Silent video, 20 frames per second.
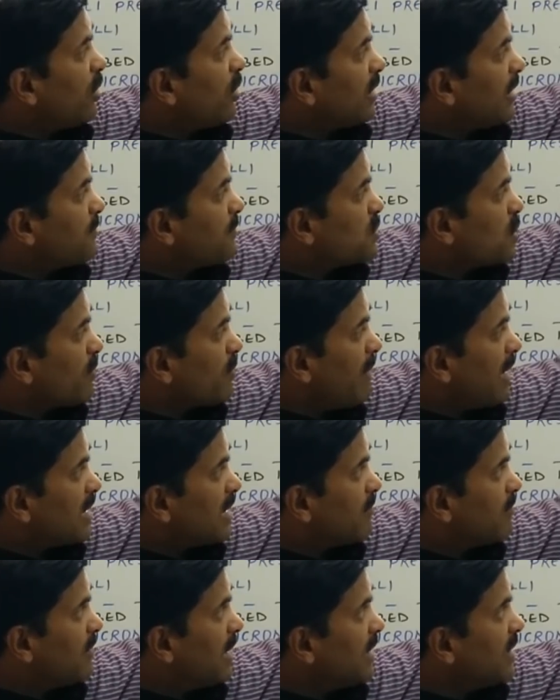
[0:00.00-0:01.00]
they are not absorbed
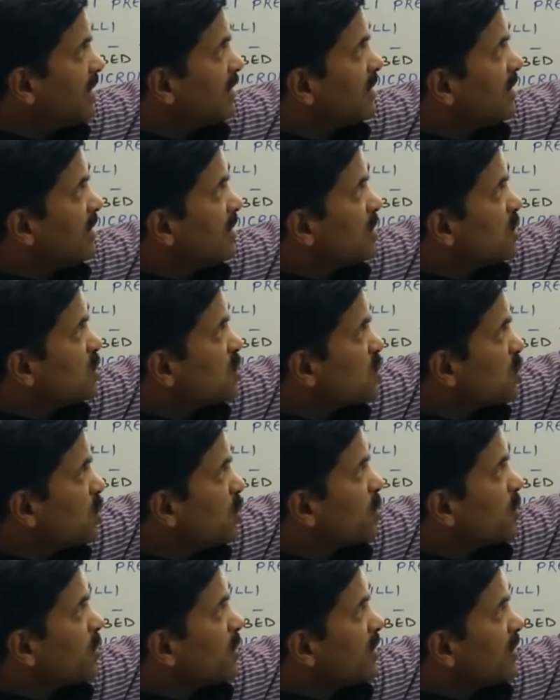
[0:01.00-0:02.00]
by the blood.
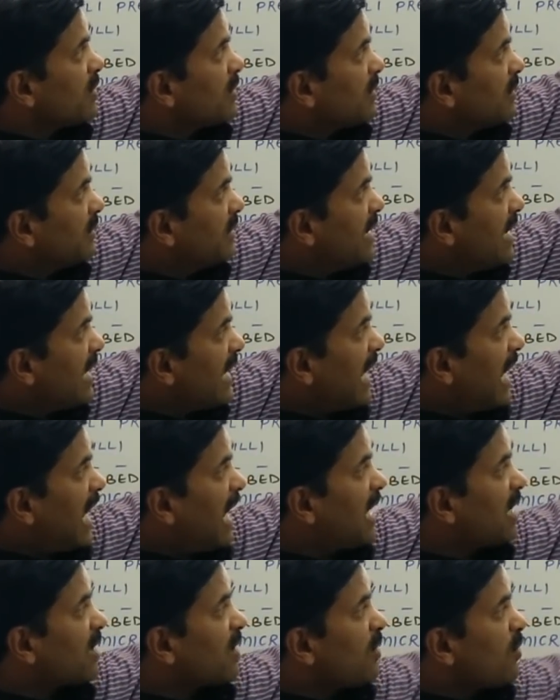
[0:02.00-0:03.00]
So they
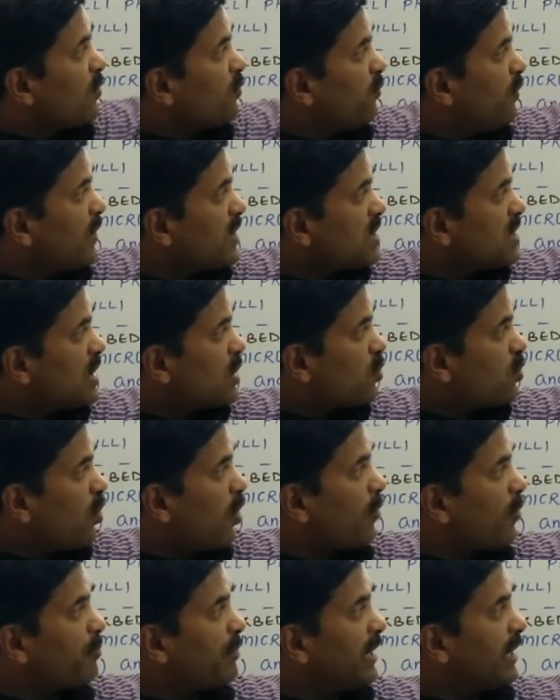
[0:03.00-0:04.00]
are first
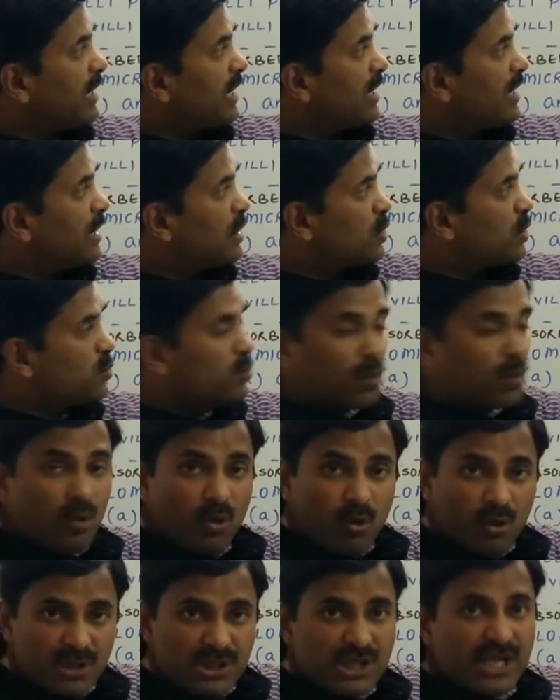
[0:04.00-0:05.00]
incorporated into
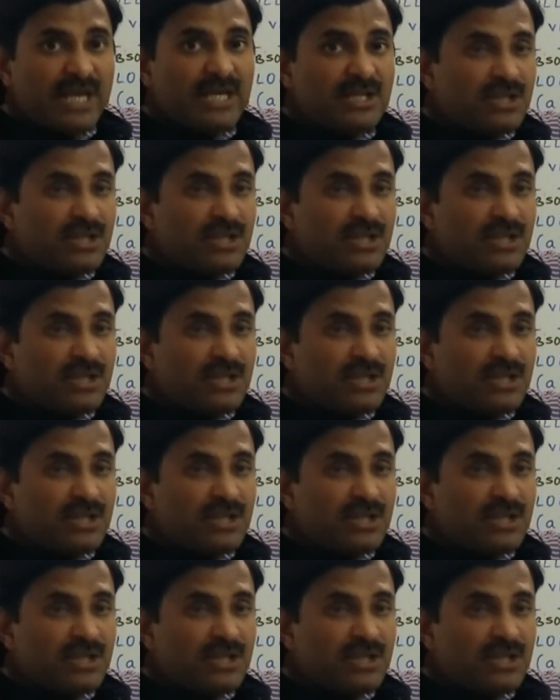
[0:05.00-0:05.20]
or